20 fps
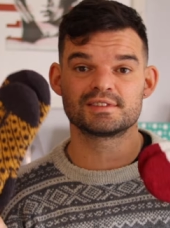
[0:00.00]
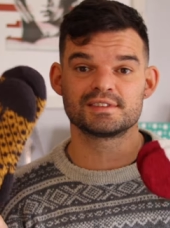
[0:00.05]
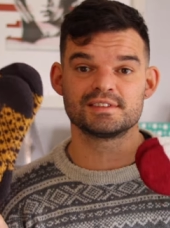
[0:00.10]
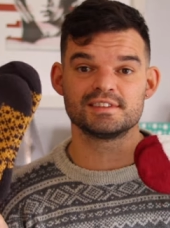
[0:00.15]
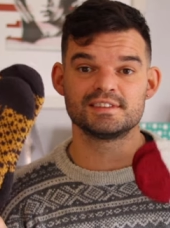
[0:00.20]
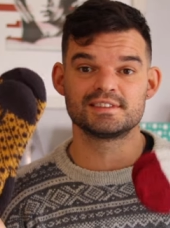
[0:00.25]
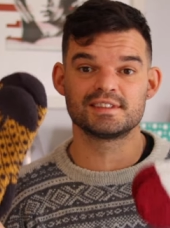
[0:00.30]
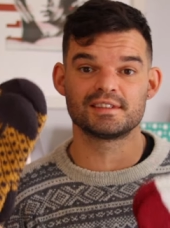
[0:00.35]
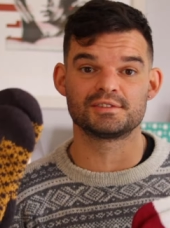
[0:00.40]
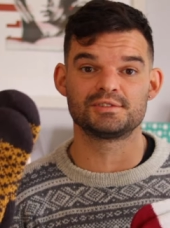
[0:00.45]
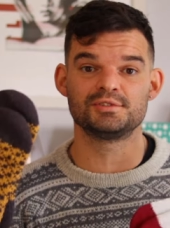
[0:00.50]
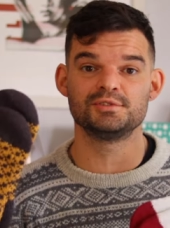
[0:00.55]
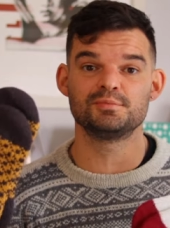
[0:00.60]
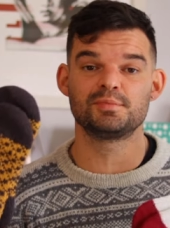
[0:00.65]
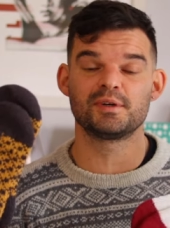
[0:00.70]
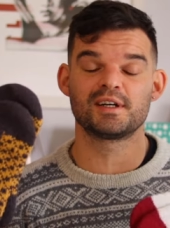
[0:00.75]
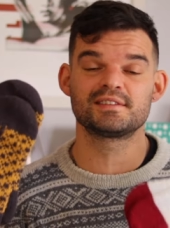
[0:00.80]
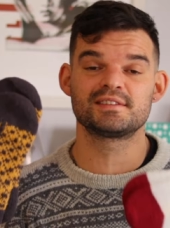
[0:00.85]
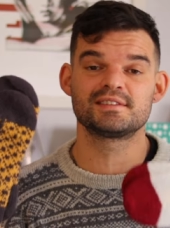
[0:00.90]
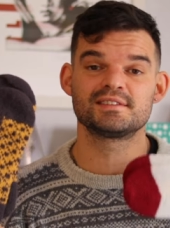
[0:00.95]
These are two
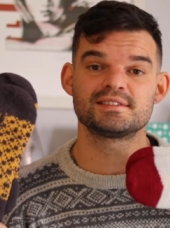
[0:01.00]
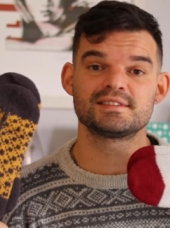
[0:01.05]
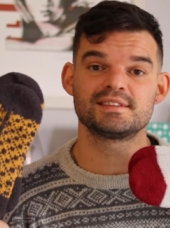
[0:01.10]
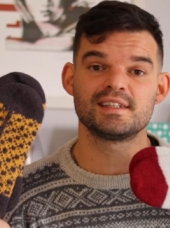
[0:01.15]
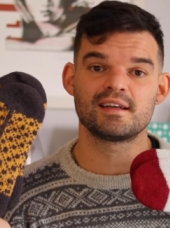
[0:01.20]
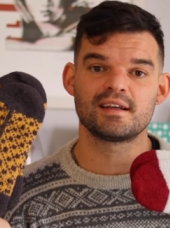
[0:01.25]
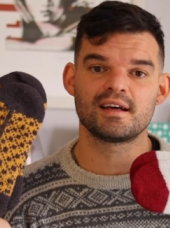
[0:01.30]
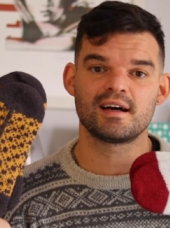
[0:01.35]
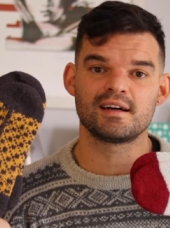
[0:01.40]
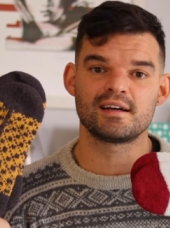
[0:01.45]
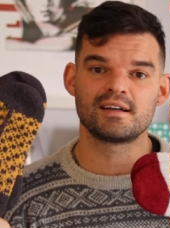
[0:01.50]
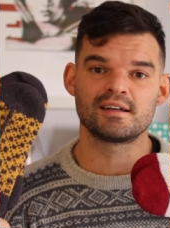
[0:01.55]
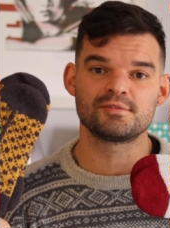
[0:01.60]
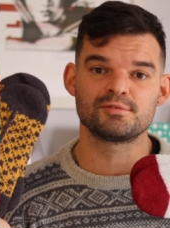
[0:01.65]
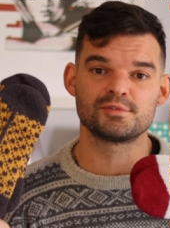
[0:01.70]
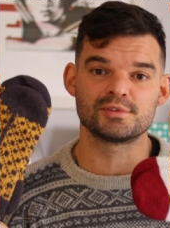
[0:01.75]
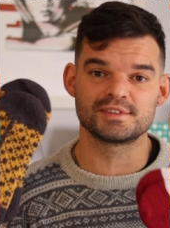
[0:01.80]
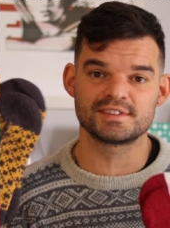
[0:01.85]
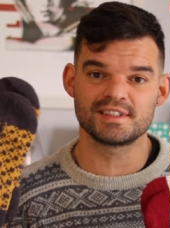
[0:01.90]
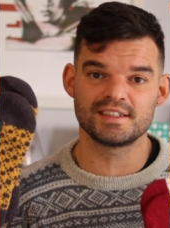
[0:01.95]
patterns that are
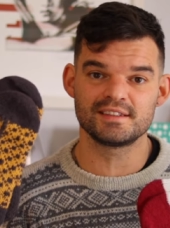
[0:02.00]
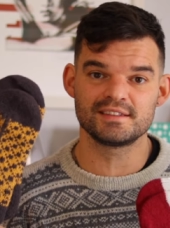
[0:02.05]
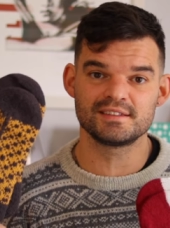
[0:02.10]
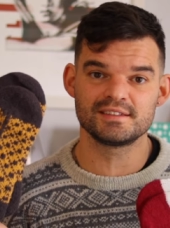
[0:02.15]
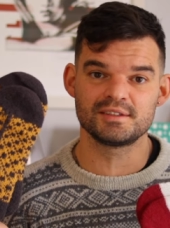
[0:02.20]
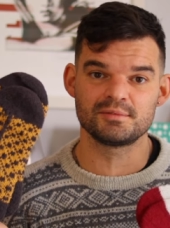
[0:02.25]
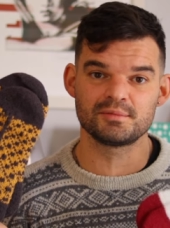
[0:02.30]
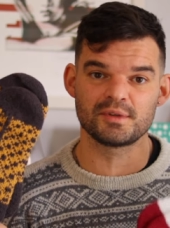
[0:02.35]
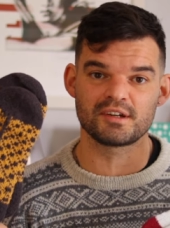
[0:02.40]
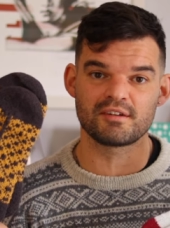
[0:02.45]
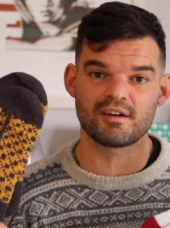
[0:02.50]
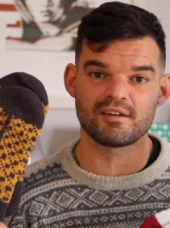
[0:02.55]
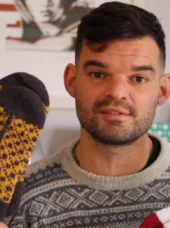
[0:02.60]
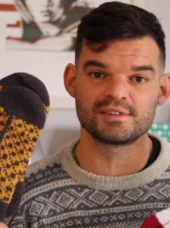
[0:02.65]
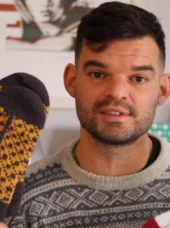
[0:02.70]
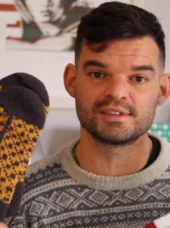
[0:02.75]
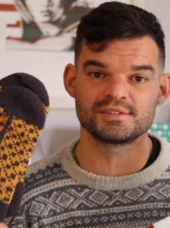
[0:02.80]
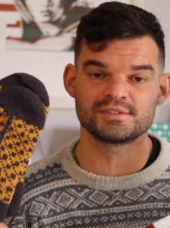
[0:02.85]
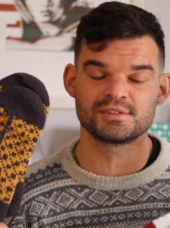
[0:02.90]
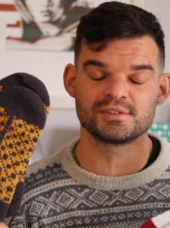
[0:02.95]
for sale in my
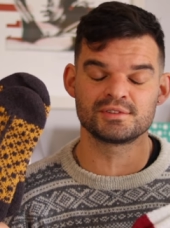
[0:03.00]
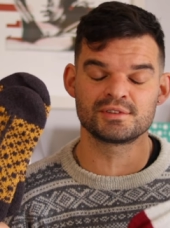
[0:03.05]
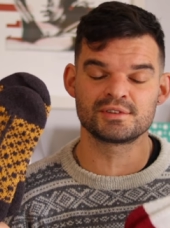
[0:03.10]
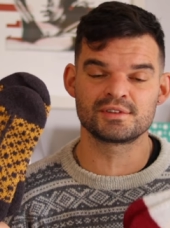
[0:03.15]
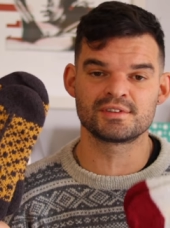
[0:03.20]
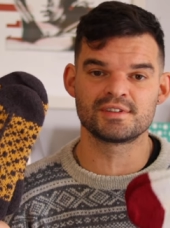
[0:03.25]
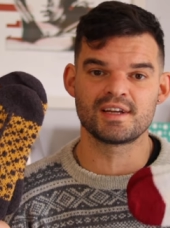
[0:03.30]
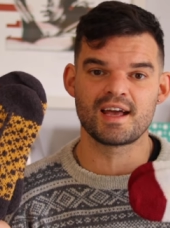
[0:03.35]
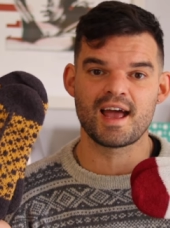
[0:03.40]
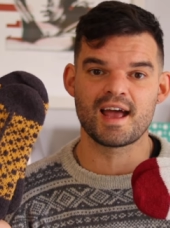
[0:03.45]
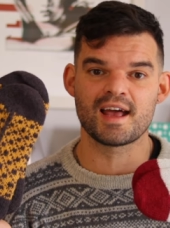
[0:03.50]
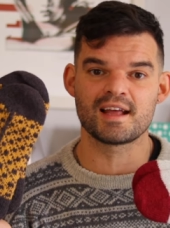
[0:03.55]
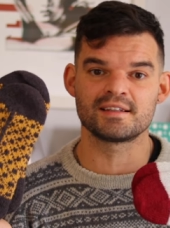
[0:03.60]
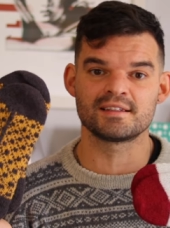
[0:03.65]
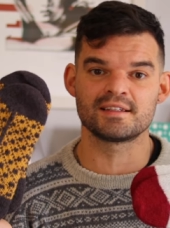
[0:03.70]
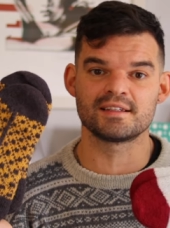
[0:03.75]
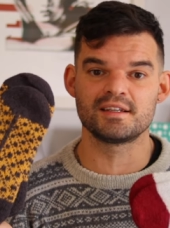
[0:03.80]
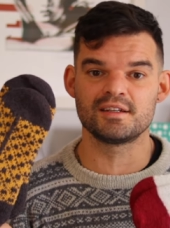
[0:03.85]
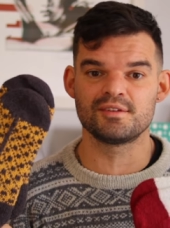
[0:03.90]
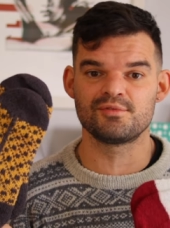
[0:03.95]
Ravelry store
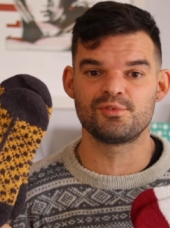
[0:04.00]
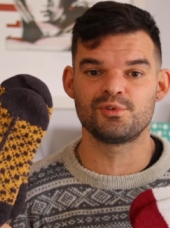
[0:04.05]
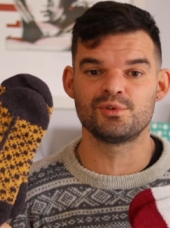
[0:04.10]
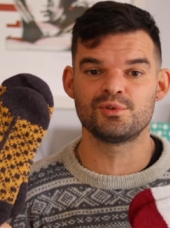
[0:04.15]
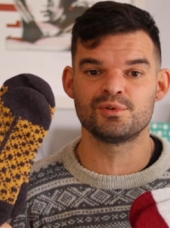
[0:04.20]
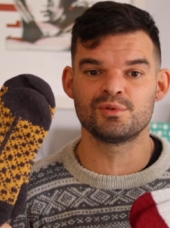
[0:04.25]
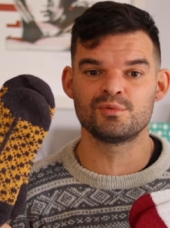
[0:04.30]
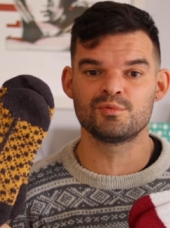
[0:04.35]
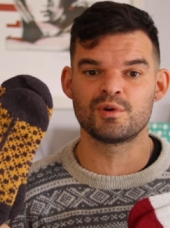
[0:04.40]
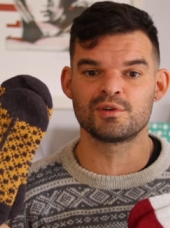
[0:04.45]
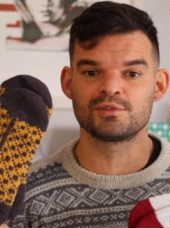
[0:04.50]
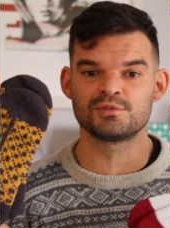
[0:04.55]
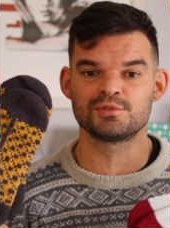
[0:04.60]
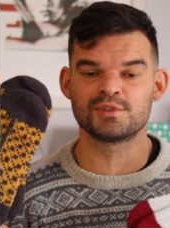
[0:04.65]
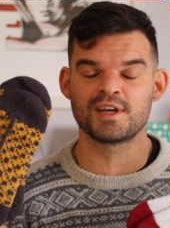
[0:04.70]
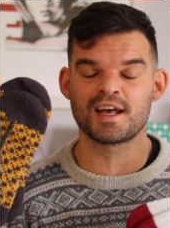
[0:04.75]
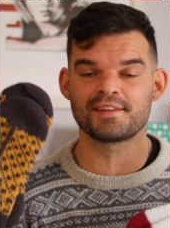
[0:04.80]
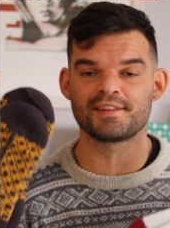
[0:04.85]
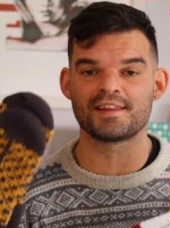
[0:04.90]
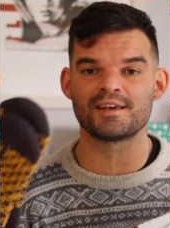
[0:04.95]
and if you want to
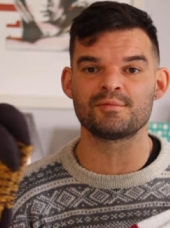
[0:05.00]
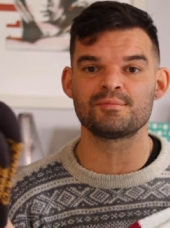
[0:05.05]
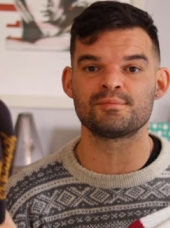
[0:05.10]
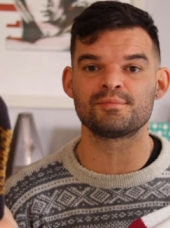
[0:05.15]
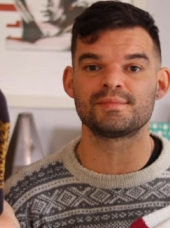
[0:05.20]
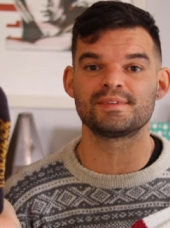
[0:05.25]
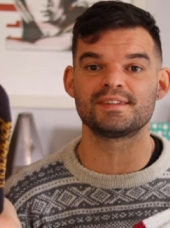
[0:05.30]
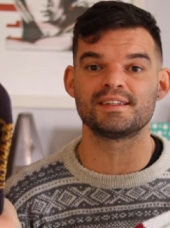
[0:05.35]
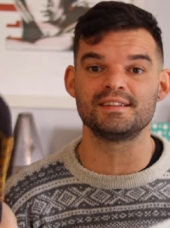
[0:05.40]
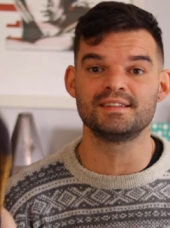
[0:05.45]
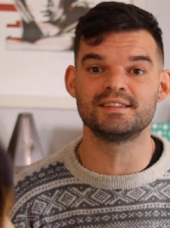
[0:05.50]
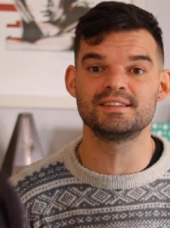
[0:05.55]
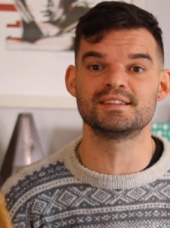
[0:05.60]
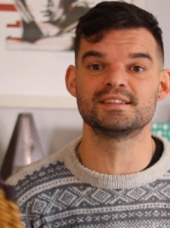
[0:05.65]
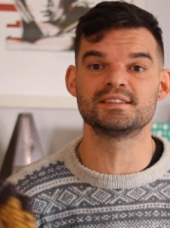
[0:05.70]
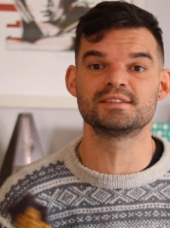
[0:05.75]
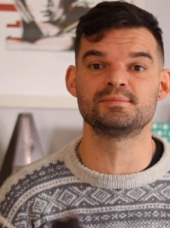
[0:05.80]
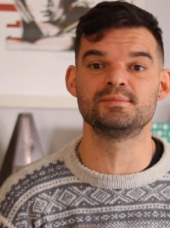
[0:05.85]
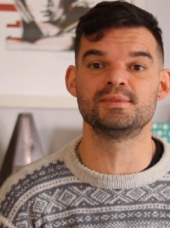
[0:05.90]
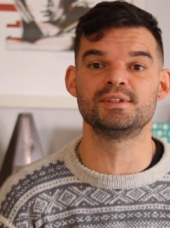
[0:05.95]
get them, the link
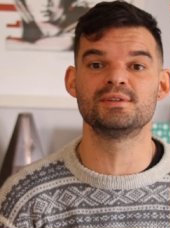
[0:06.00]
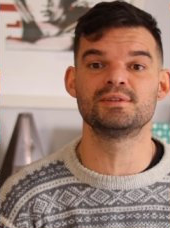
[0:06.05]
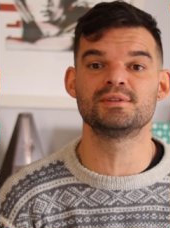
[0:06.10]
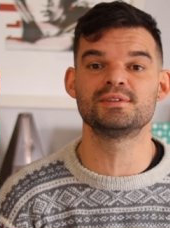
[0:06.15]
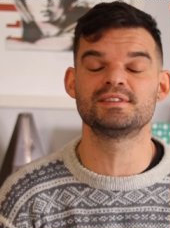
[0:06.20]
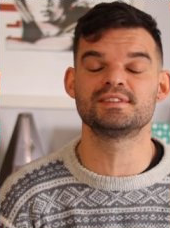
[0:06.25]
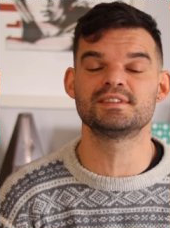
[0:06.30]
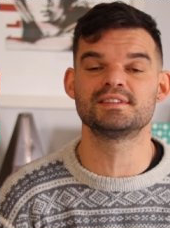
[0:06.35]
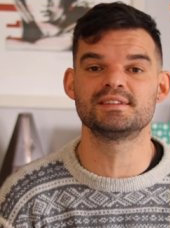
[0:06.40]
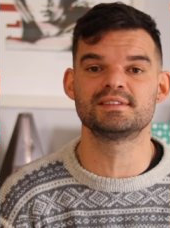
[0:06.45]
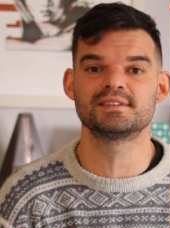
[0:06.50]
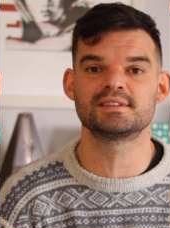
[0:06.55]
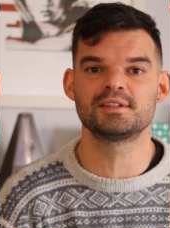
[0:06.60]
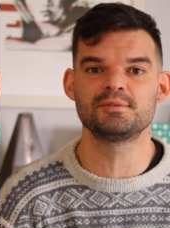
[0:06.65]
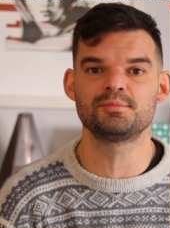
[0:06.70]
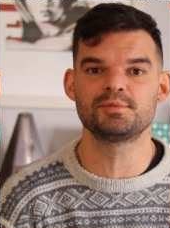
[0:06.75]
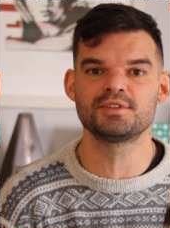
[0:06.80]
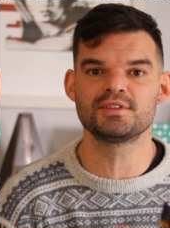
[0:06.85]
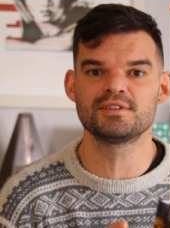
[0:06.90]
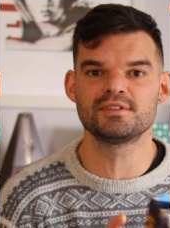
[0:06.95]
is below in the
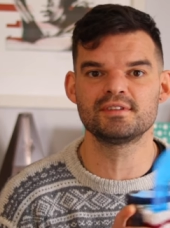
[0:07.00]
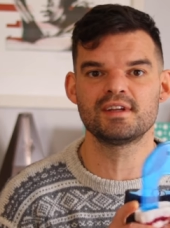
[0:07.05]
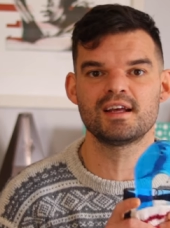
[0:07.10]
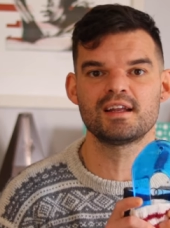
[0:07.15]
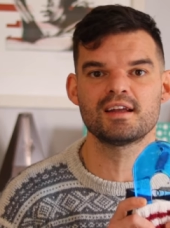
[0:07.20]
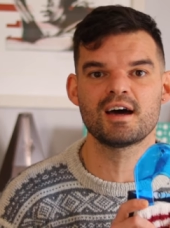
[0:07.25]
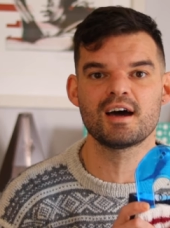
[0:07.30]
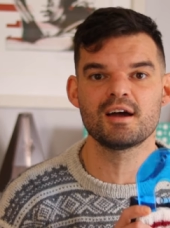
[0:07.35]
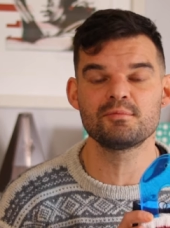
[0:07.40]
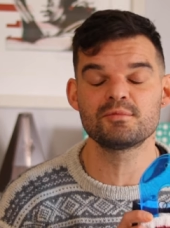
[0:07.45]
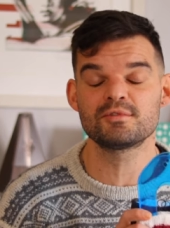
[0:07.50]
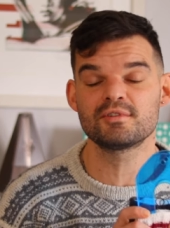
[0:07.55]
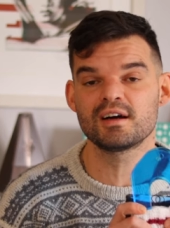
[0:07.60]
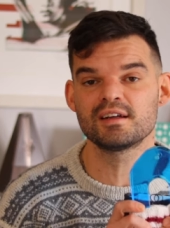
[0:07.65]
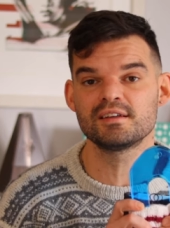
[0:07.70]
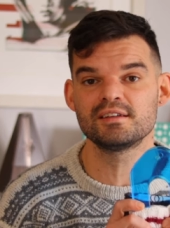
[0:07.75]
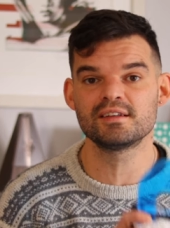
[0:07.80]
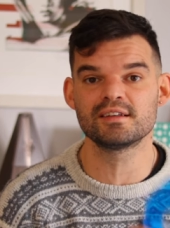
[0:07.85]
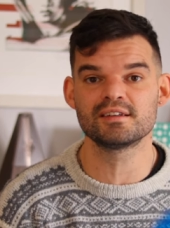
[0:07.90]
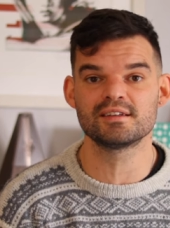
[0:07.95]
description and I'm
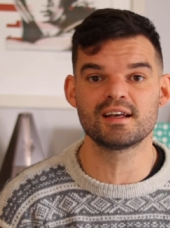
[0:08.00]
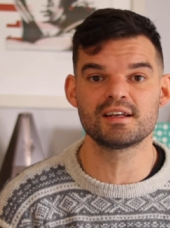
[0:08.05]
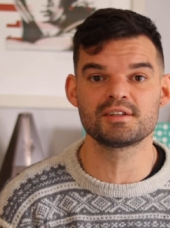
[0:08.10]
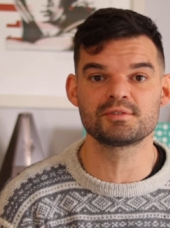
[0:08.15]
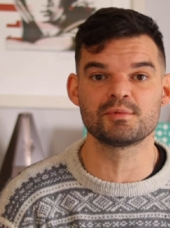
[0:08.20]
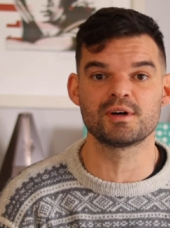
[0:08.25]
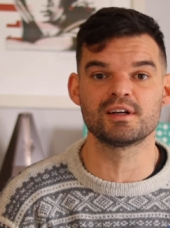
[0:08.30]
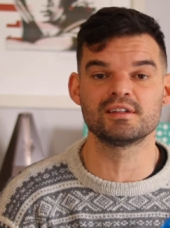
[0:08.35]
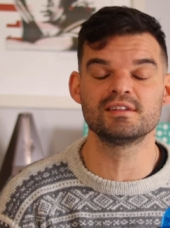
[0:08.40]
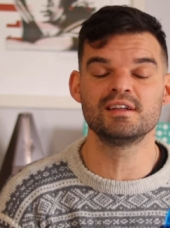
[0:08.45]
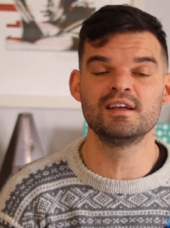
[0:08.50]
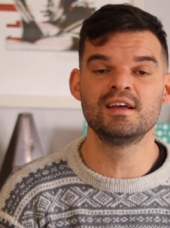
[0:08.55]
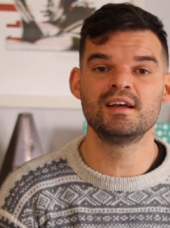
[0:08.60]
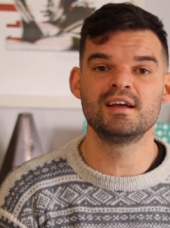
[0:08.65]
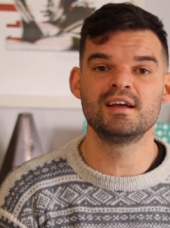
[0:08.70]
running as well